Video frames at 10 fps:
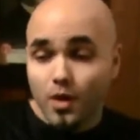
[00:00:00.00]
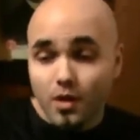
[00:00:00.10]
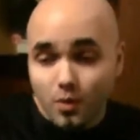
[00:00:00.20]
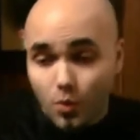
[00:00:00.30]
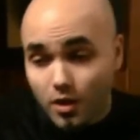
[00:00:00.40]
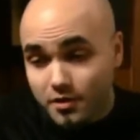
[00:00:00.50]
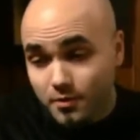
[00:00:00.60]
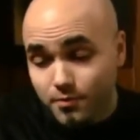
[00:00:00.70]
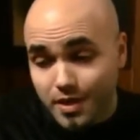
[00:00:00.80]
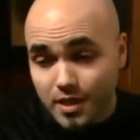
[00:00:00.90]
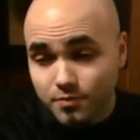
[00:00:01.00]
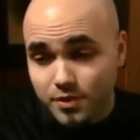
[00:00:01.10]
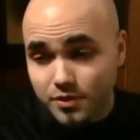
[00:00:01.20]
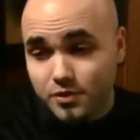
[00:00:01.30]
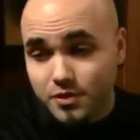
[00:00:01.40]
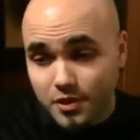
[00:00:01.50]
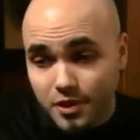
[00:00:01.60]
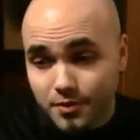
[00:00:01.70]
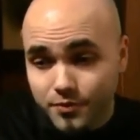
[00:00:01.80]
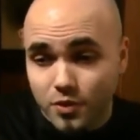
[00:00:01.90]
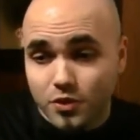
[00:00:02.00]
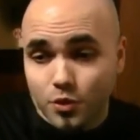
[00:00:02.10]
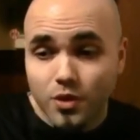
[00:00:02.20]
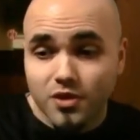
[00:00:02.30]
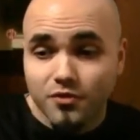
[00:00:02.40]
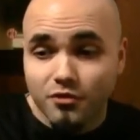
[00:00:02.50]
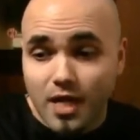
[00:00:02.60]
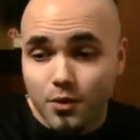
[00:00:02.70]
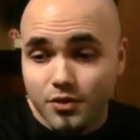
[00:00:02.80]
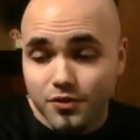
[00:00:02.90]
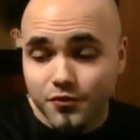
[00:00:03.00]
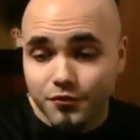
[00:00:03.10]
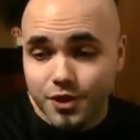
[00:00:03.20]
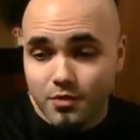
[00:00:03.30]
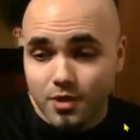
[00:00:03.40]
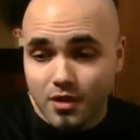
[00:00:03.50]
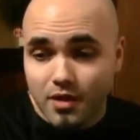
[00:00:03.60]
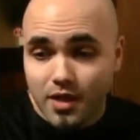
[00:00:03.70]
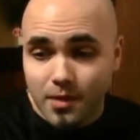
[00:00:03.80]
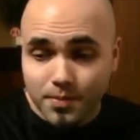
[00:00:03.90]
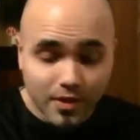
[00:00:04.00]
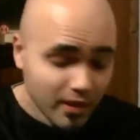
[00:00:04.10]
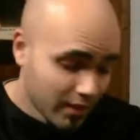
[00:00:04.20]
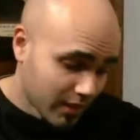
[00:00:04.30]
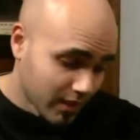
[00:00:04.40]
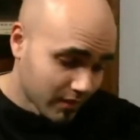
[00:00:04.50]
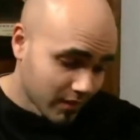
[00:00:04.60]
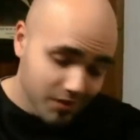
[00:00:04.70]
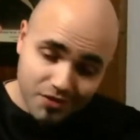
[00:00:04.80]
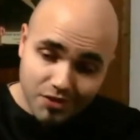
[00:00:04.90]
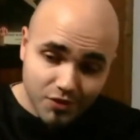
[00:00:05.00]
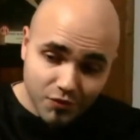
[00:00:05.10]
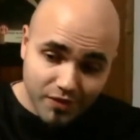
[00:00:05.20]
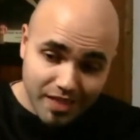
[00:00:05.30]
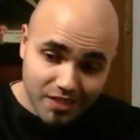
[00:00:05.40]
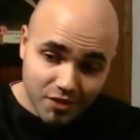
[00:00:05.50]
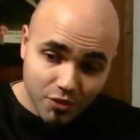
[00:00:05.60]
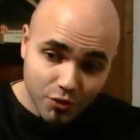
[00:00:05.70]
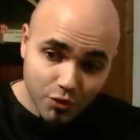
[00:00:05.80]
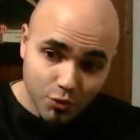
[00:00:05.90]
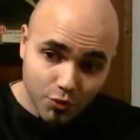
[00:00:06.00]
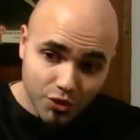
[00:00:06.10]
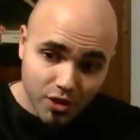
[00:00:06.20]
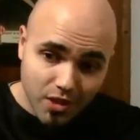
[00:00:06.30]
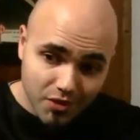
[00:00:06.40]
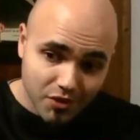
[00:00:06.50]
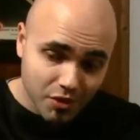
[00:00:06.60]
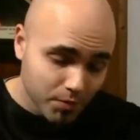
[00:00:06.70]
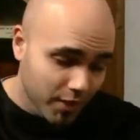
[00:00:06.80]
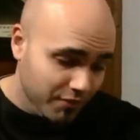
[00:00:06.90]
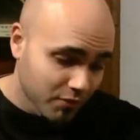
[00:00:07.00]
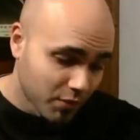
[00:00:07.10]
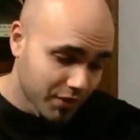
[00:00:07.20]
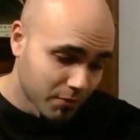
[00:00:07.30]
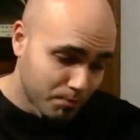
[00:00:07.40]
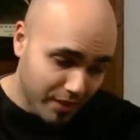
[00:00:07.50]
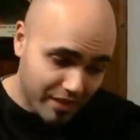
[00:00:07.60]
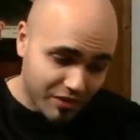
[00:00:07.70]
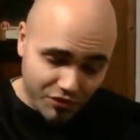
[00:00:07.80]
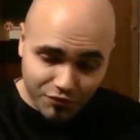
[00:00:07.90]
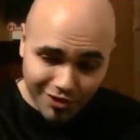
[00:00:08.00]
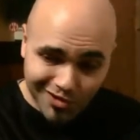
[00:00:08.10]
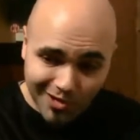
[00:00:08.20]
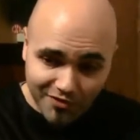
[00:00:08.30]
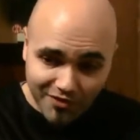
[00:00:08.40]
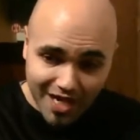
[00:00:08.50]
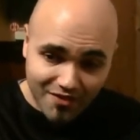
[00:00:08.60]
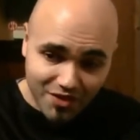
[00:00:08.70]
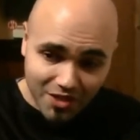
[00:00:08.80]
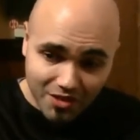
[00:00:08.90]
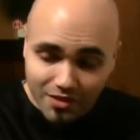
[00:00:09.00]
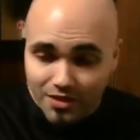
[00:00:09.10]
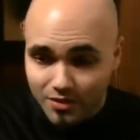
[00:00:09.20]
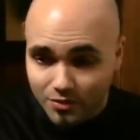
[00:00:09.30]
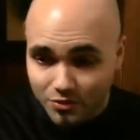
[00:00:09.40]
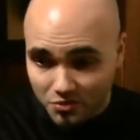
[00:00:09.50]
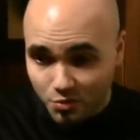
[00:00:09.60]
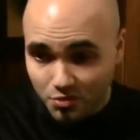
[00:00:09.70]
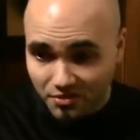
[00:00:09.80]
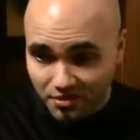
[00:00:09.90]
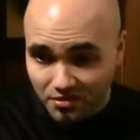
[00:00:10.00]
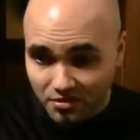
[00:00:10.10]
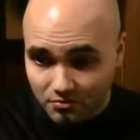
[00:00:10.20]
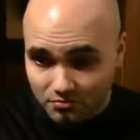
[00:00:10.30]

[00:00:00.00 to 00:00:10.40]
Well, welcome back, Mr. Diddy. Your 24 hours of freedom are up. And I see you've added new charges by throwing the biggest freak off ever. Was it worth it?